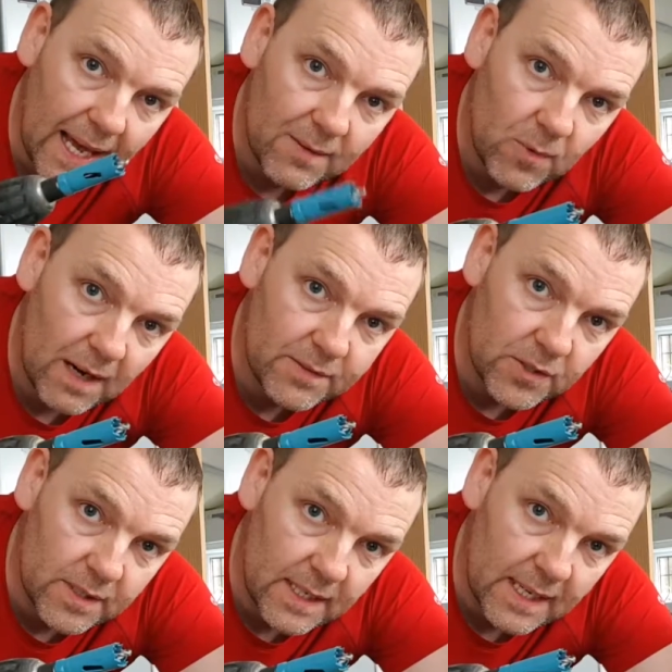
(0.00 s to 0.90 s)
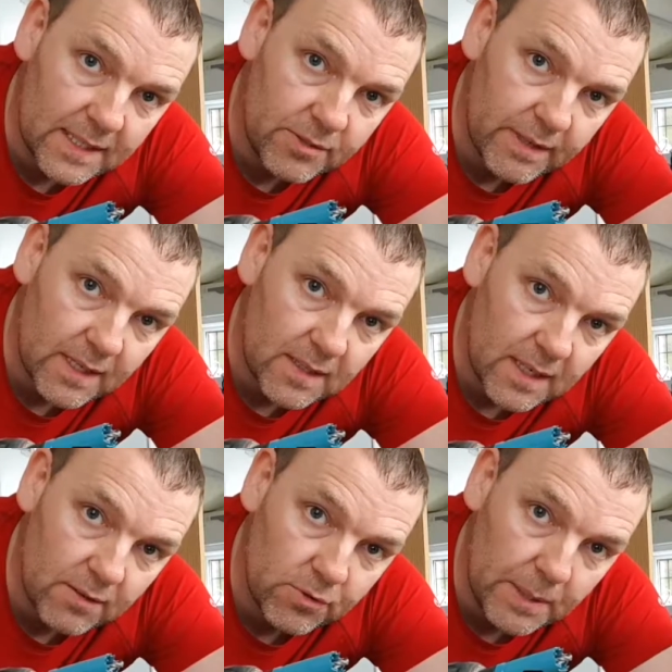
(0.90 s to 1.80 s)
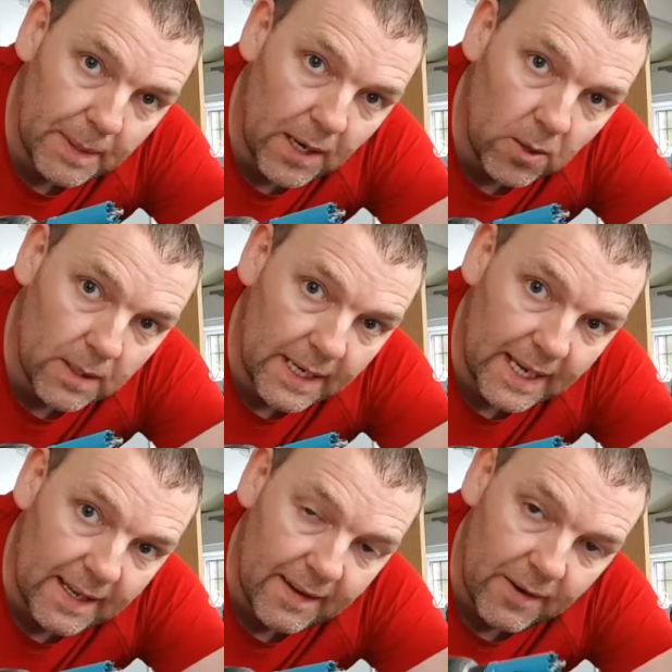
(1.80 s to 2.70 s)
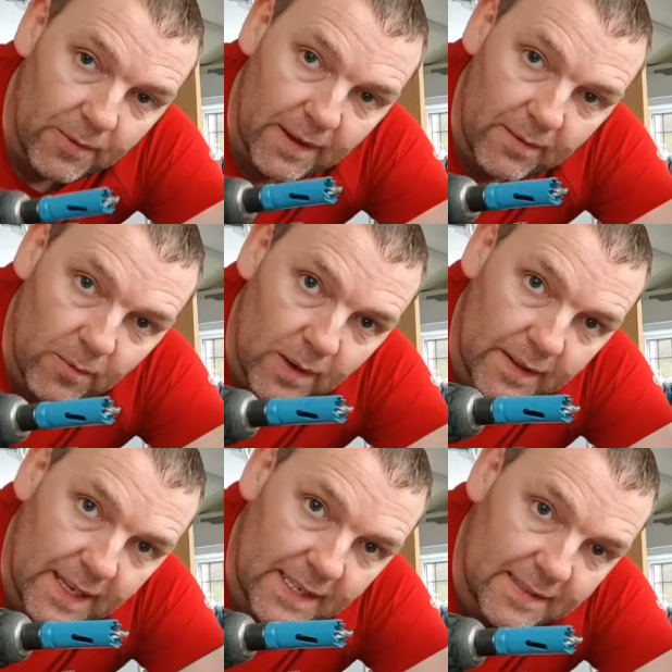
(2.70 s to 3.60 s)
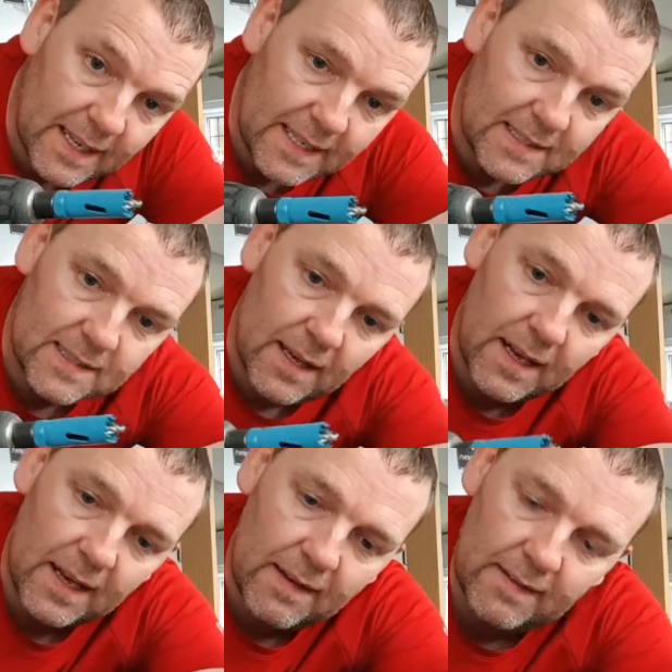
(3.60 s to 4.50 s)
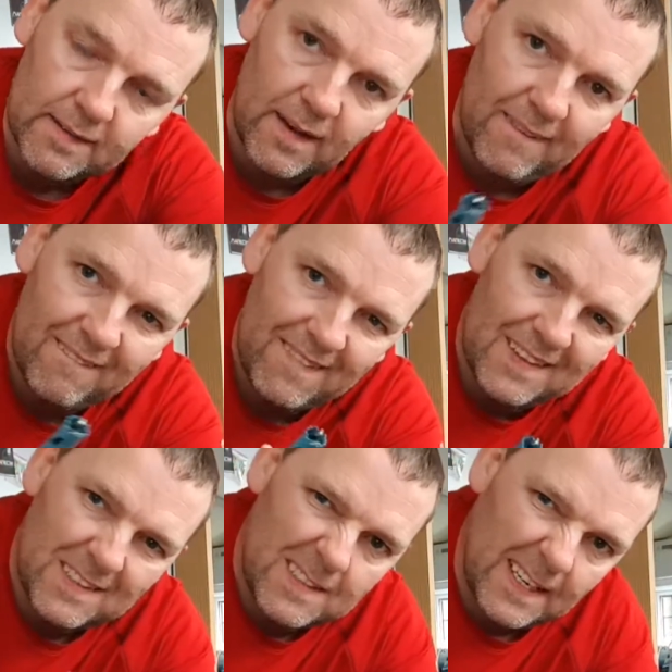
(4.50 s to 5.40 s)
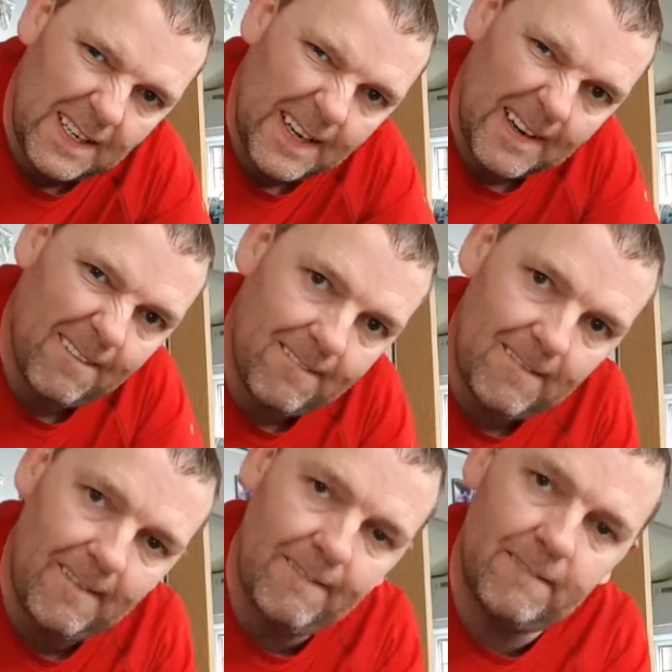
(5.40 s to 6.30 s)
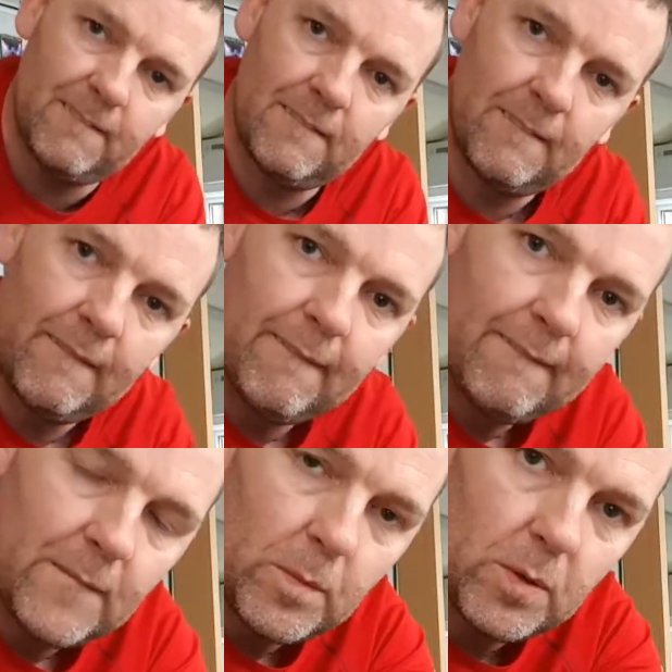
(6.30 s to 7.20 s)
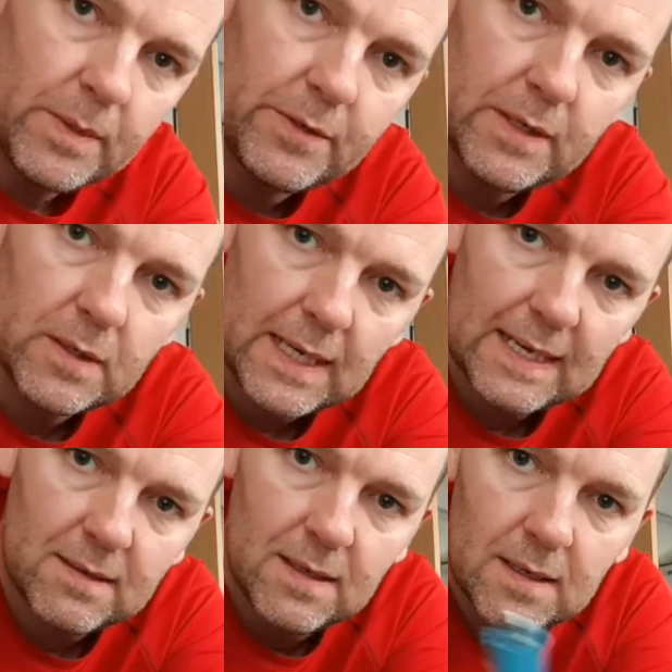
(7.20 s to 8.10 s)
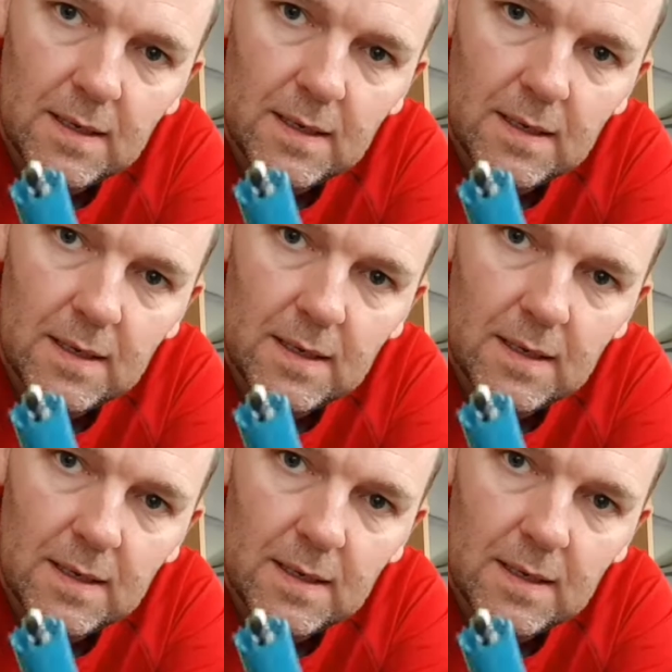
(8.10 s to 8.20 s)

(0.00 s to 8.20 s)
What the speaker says: and what I've done is drilled a really big hole in it with one of these things. So I just take it out, drill down.